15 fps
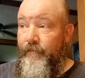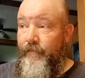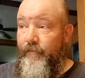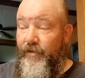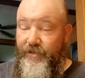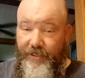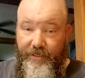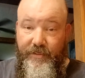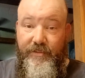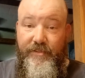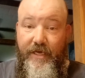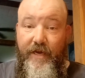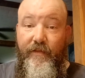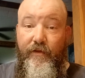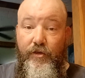But the
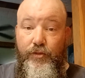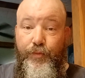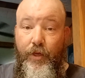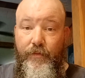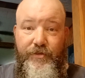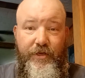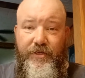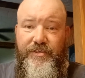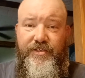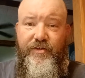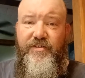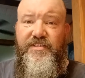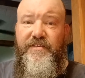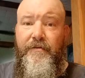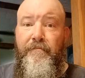inside of those pumps, you could still
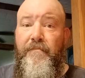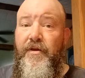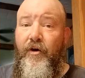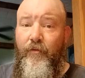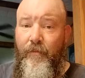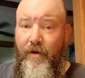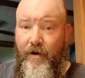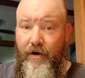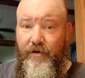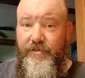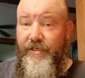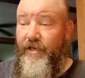see the mill marks.